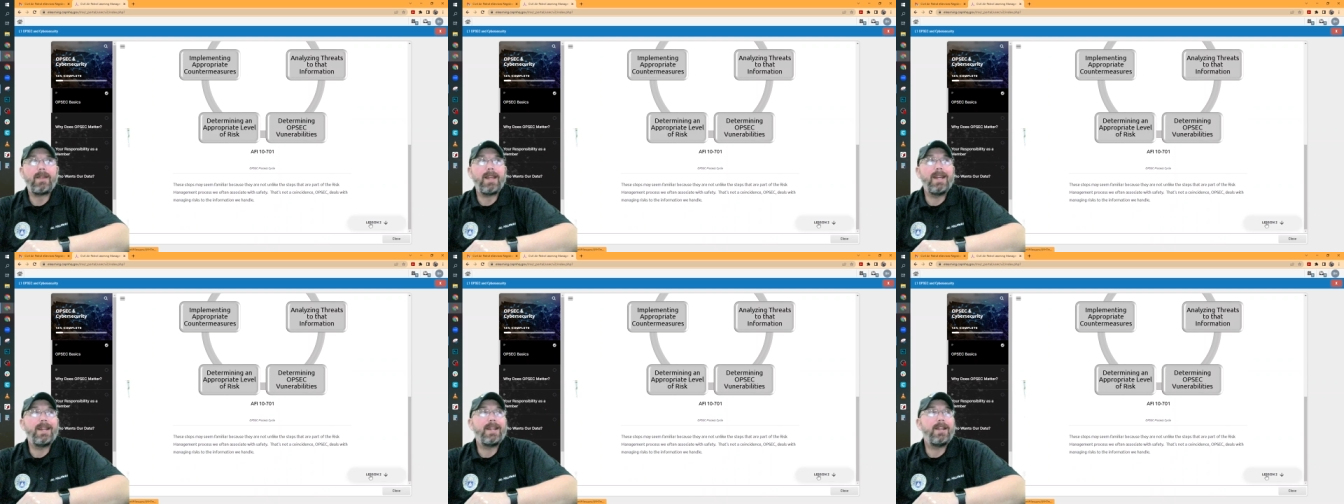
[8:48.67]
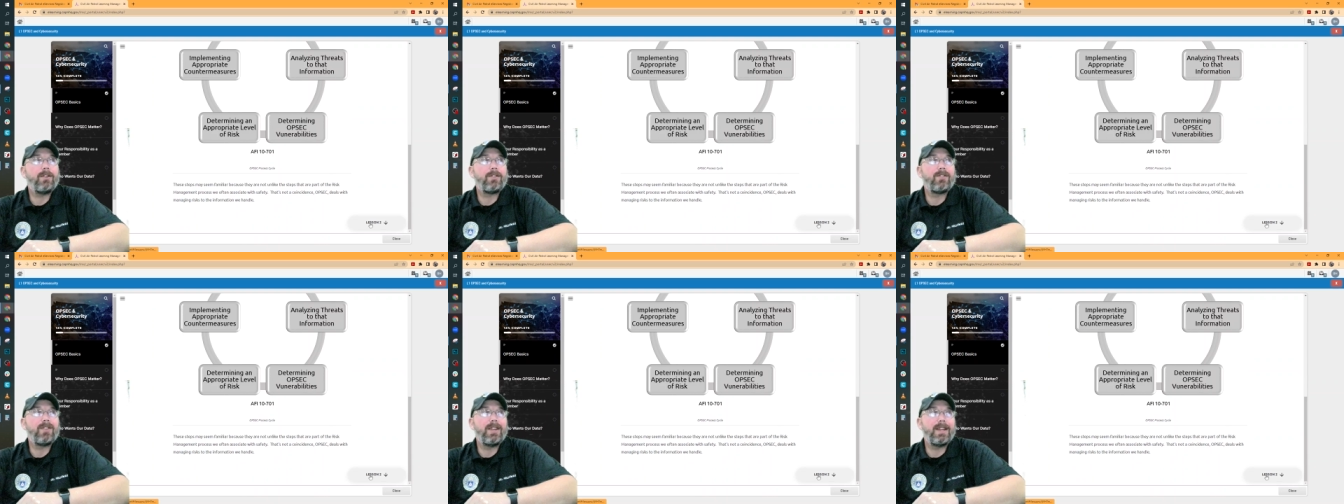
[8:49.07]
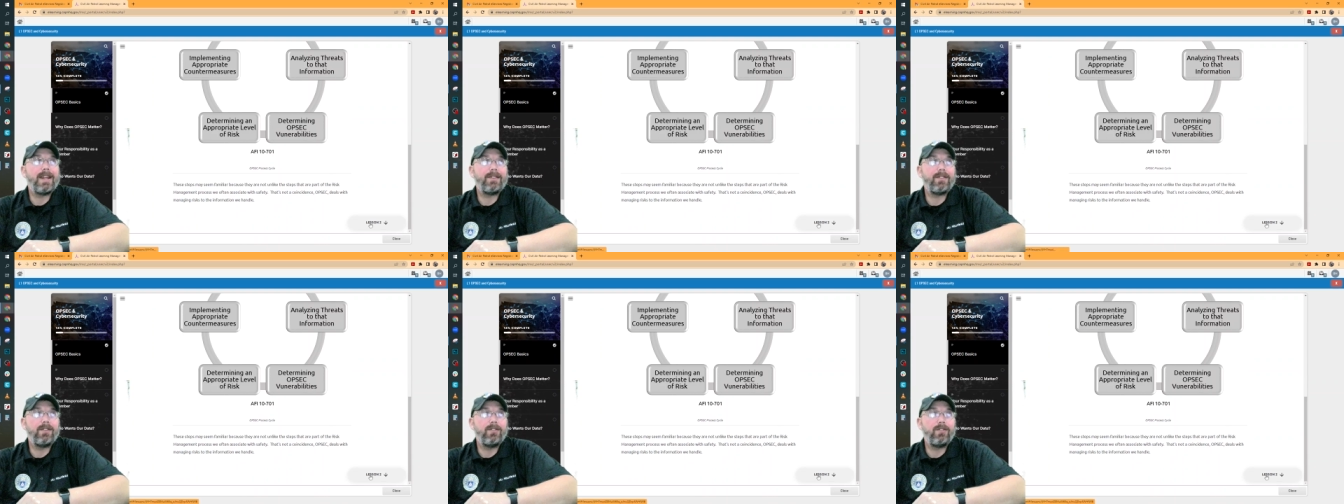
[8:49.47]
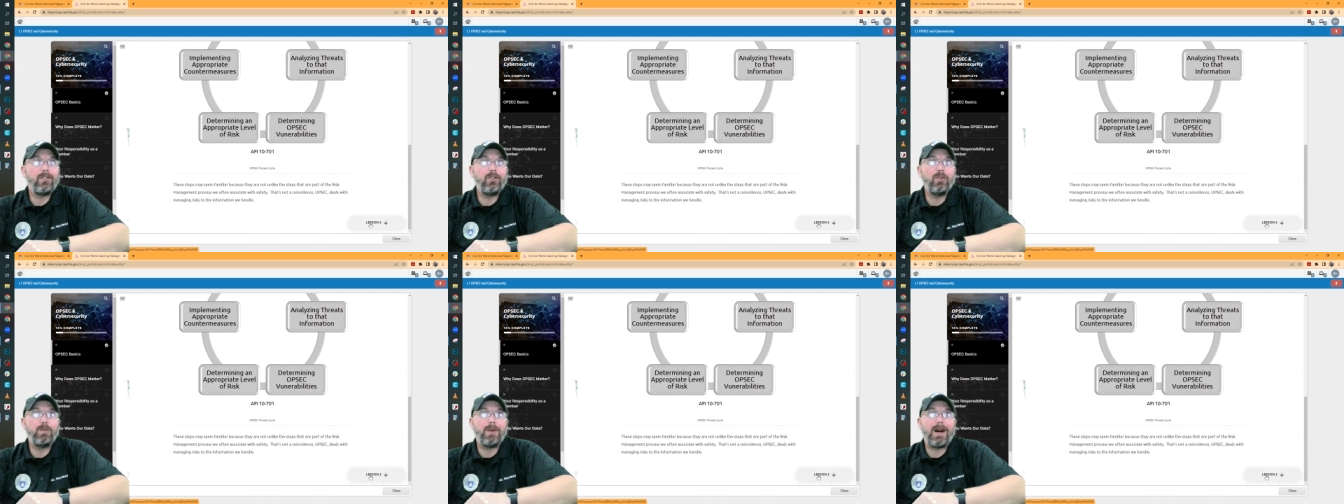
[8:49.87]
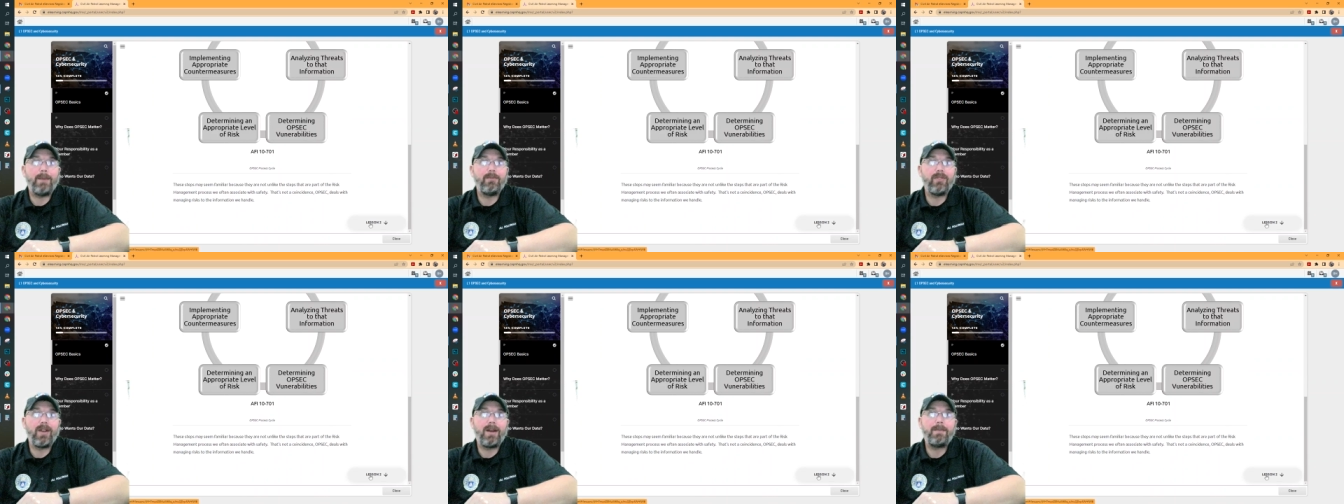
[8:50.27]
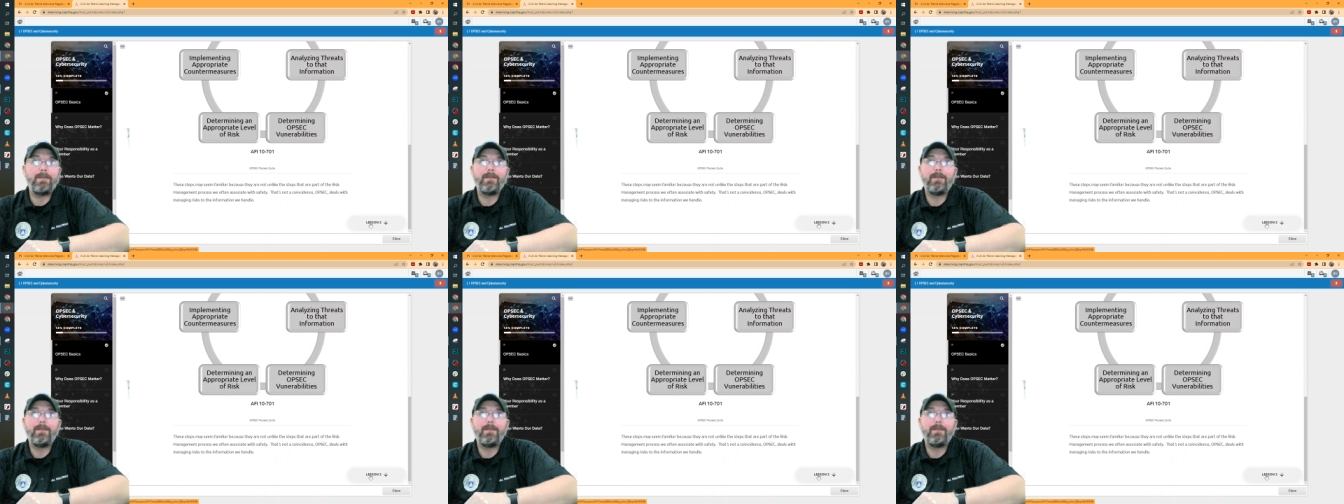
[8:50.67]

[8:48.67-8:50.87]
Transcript: And then you'll see lesson two pops up.